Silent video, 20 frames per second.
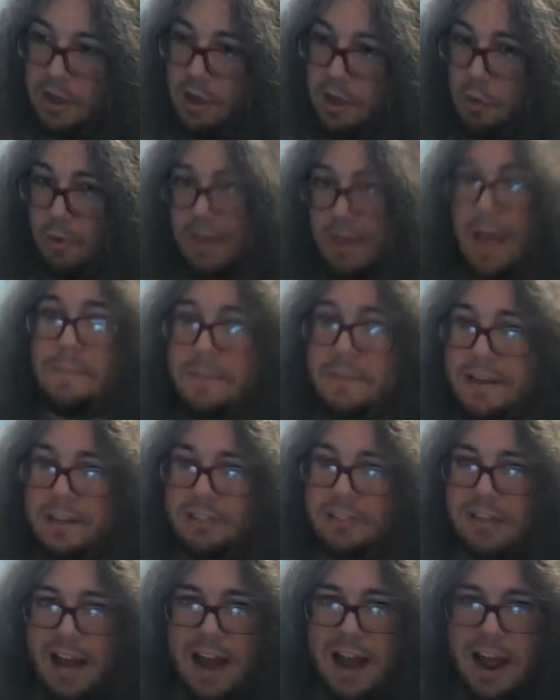With that being
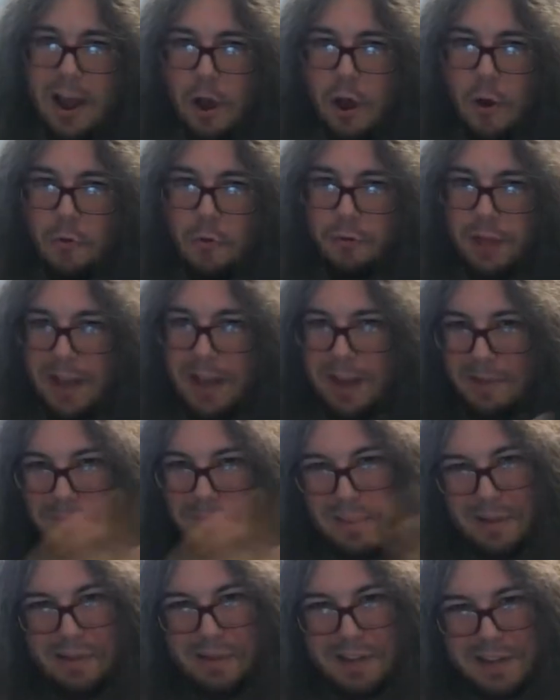said, I own like a
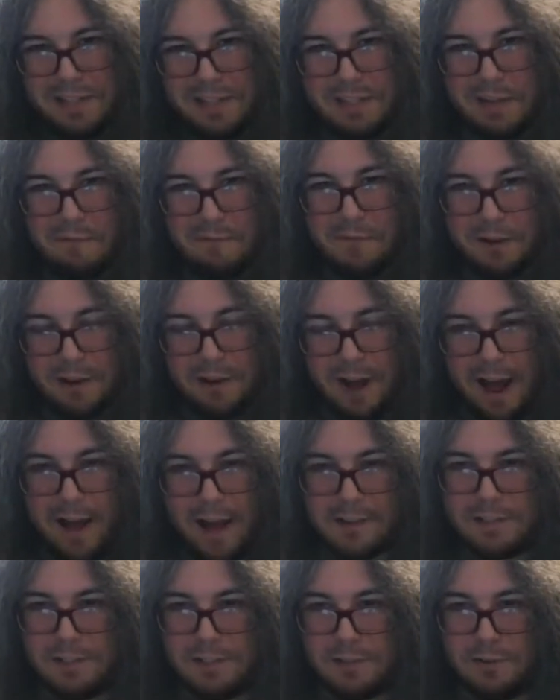billion different
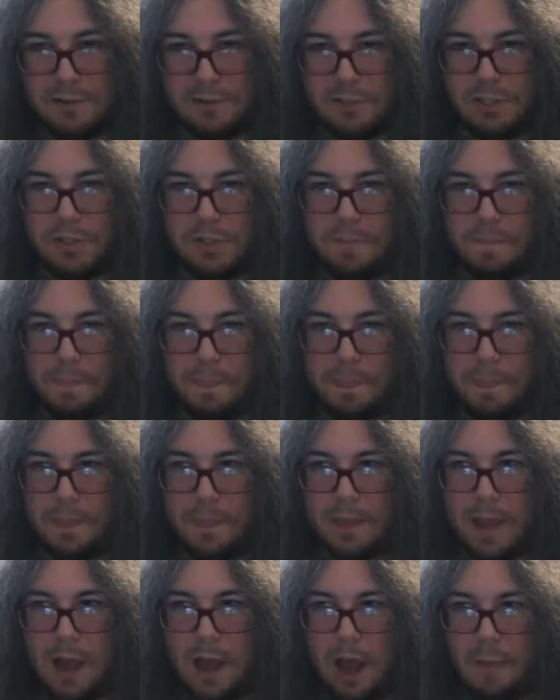consoles,
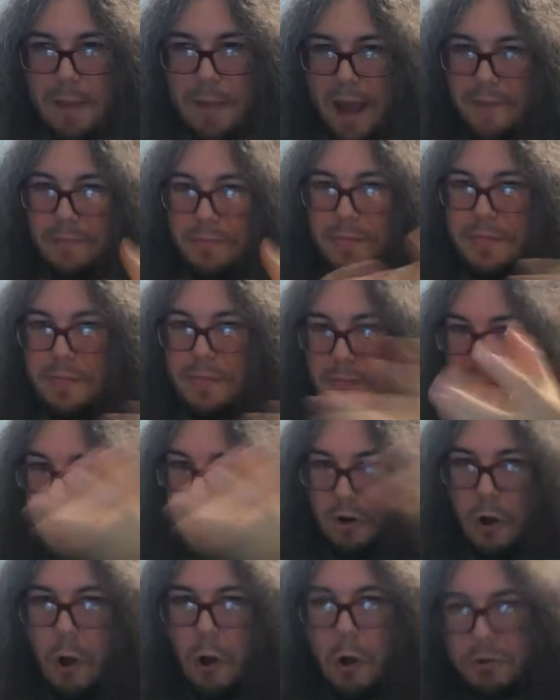and
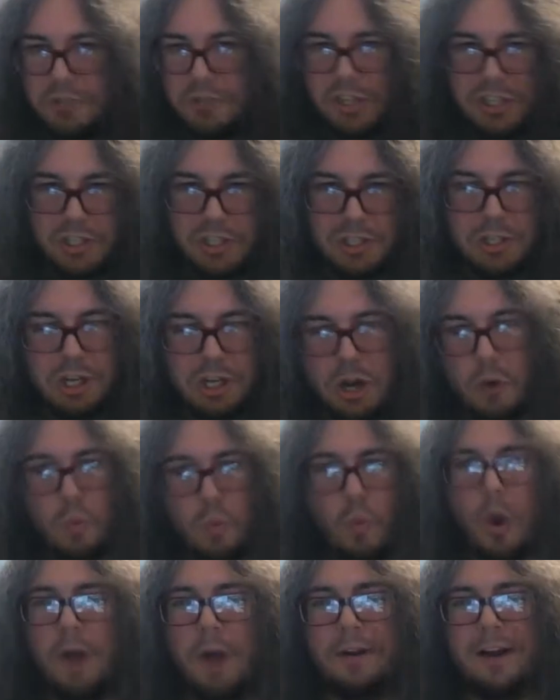they're all just,
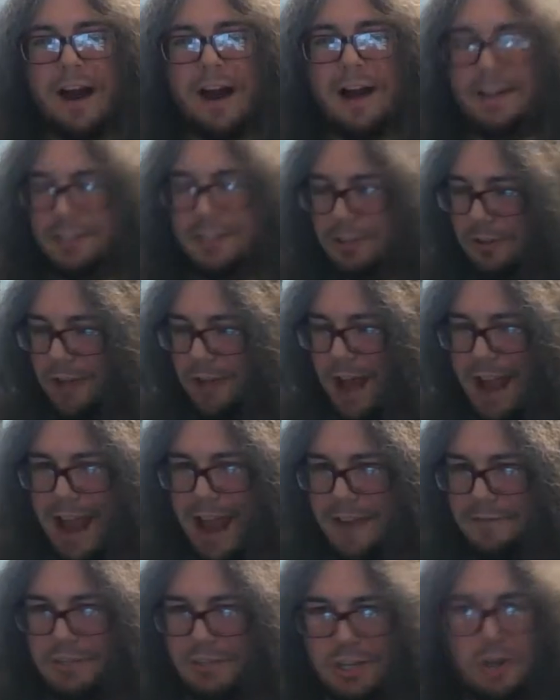one console. I
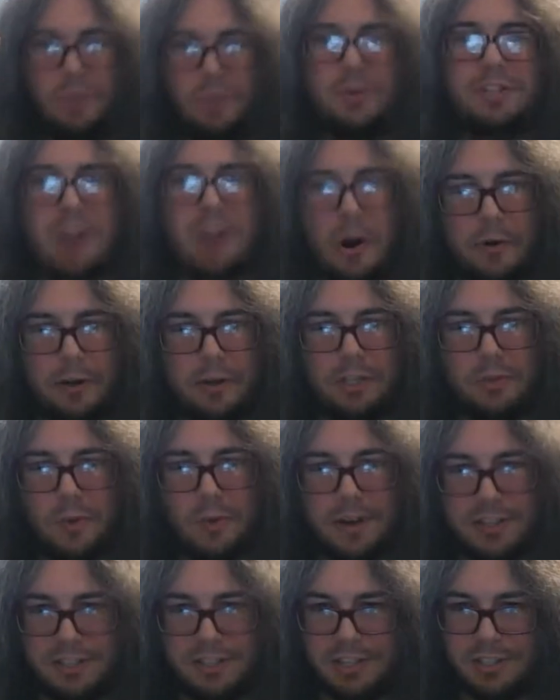have 2 Atari
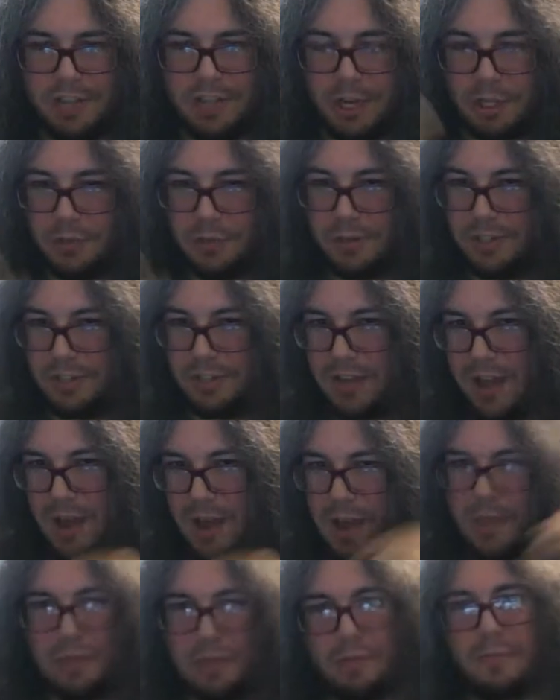2600s,
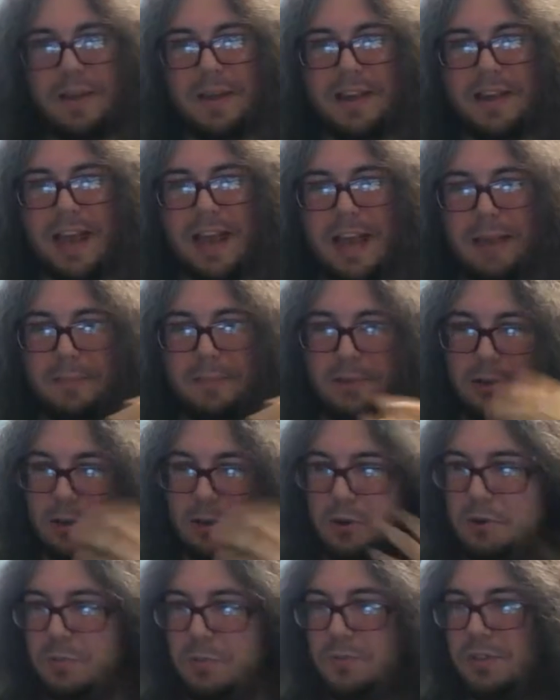3
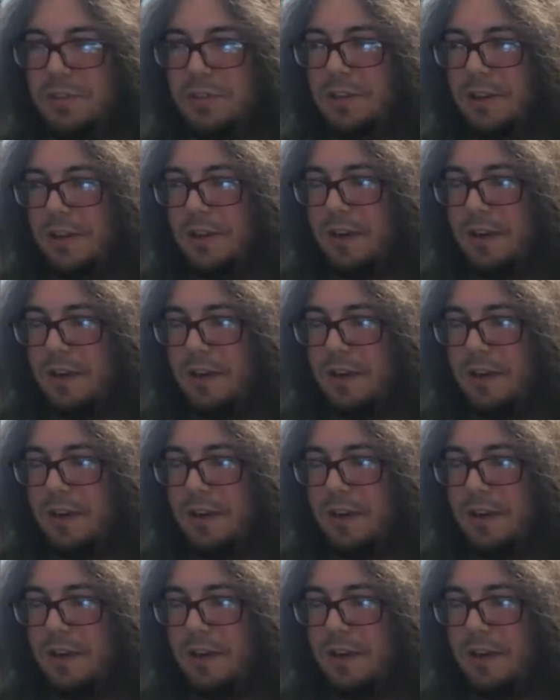GameCubes,